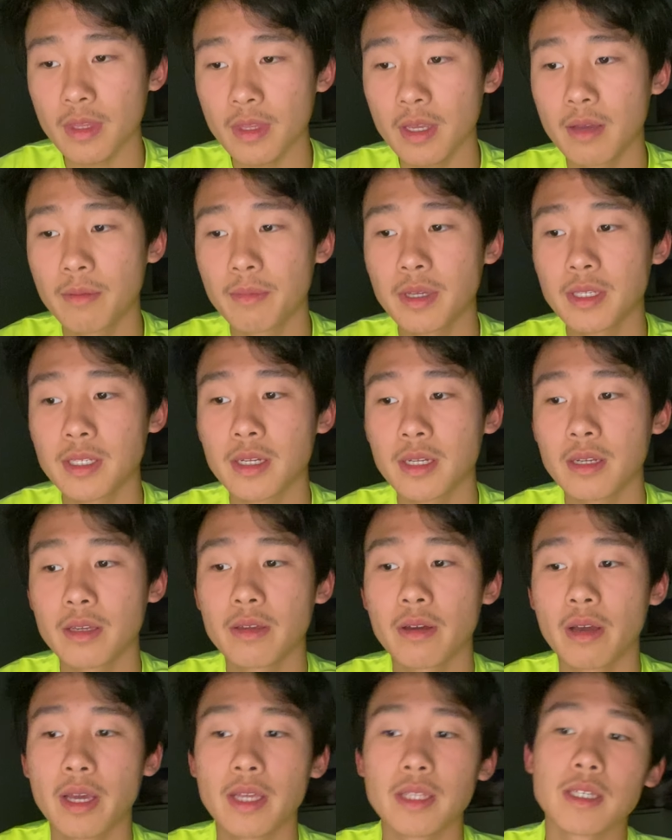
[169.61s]
And basically
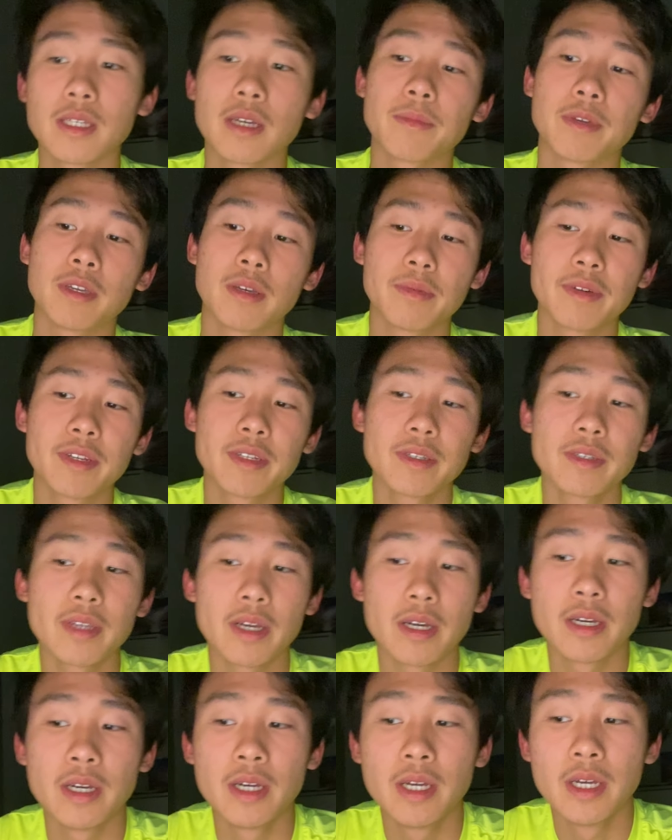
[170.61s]
they're enzyme inhibitor
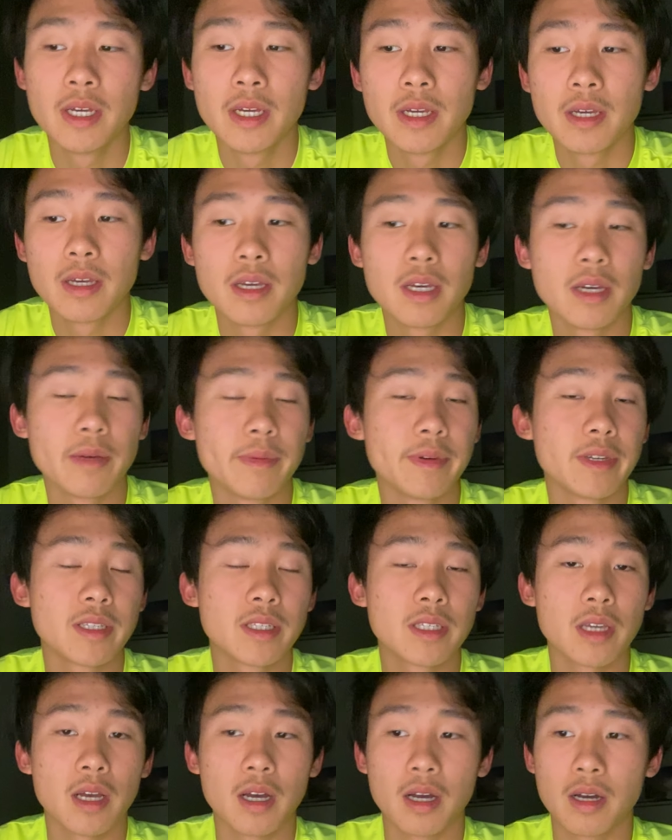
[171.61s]
that
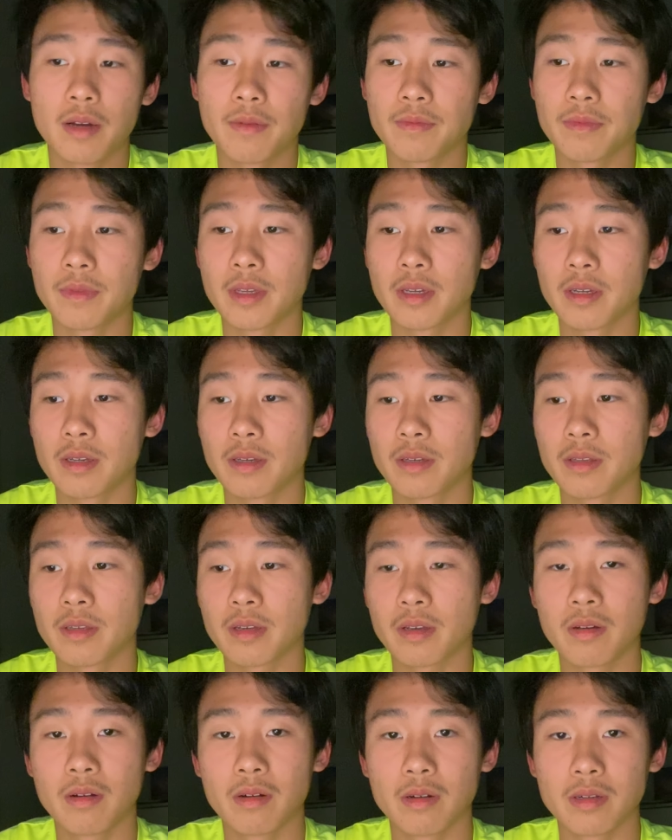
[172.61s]
inhibits the
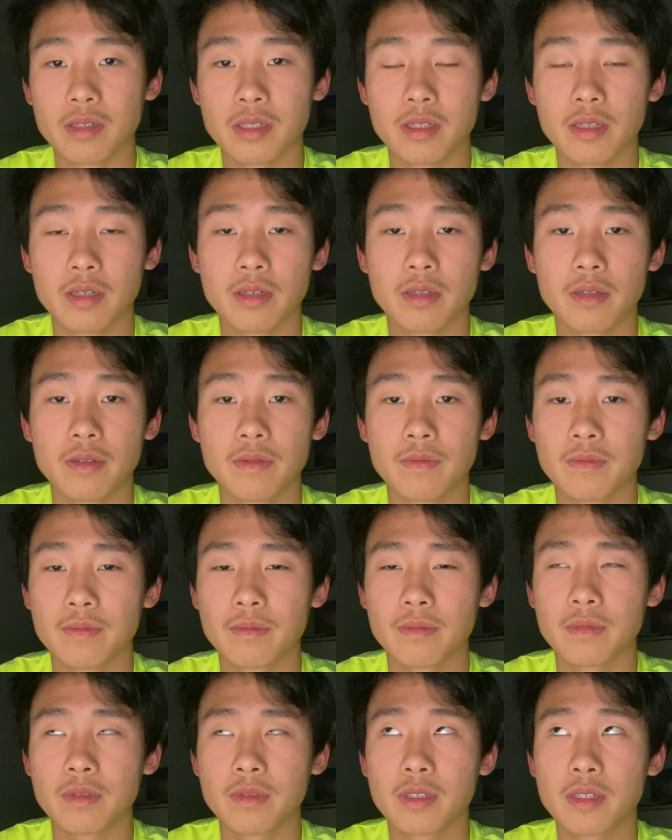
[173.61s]
COX, the
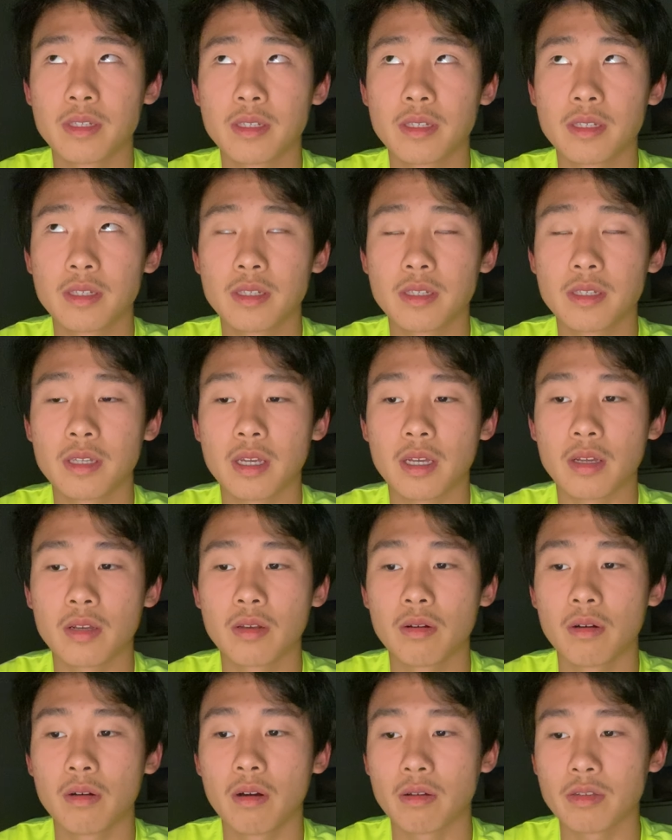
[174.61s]

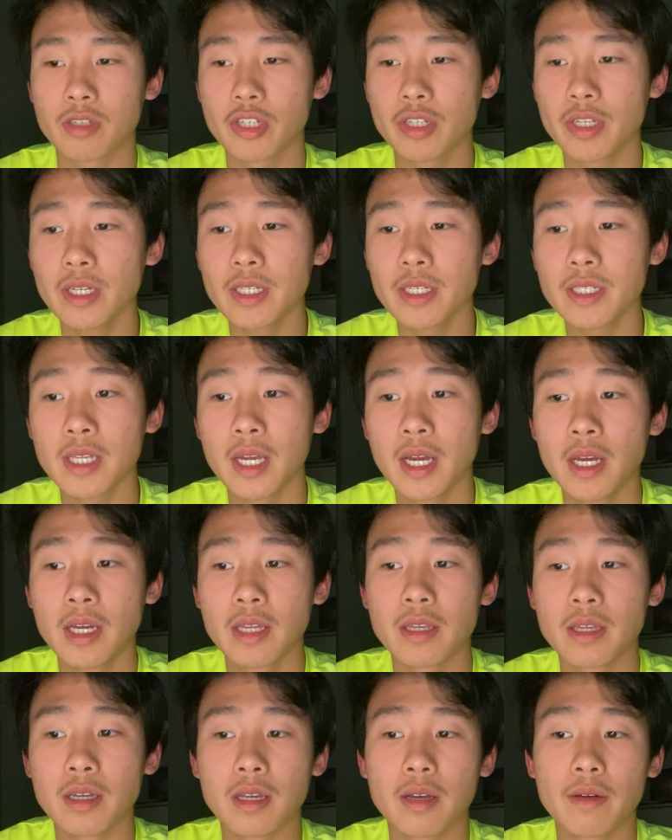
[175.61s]
cyclooxygenase,
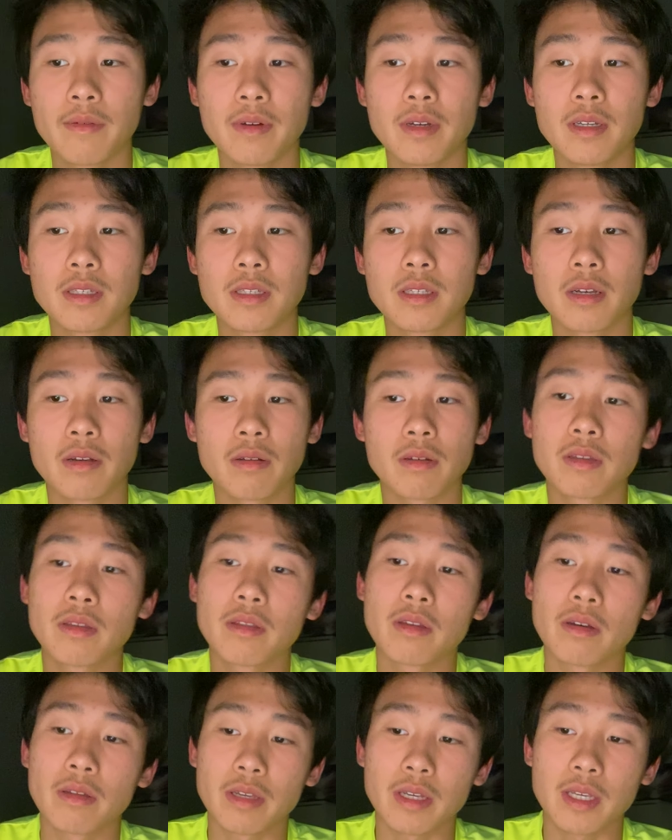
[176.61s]
that converts
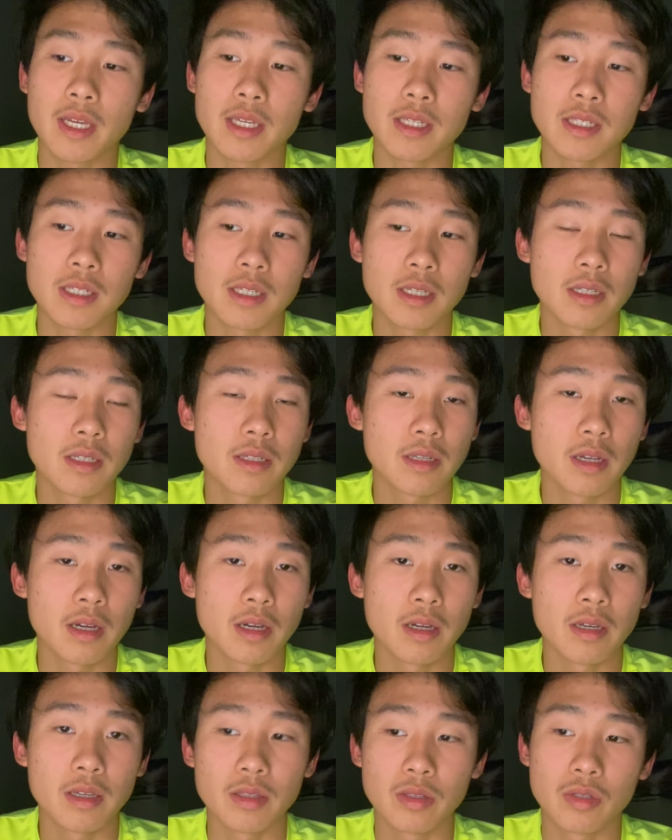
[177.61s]
arachidonic acid
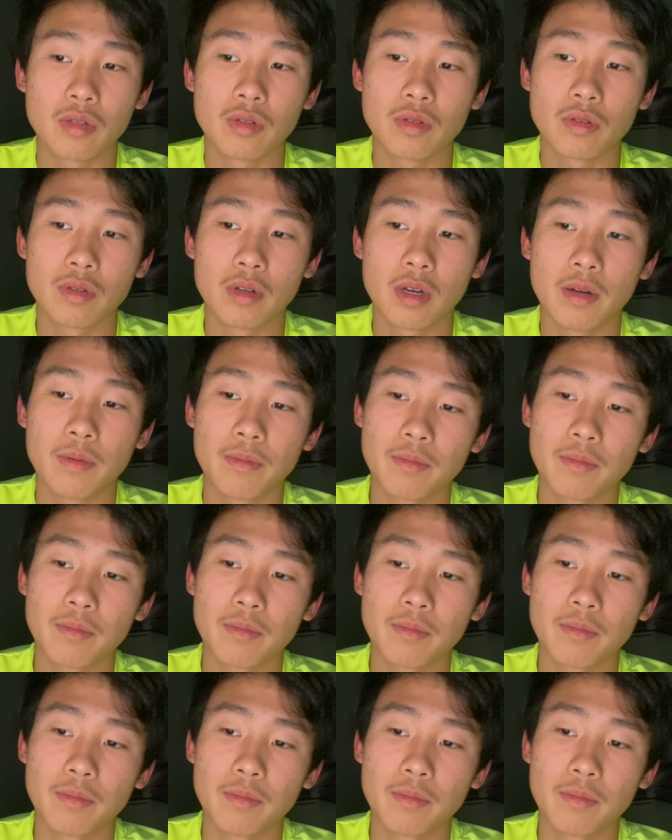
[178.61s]
into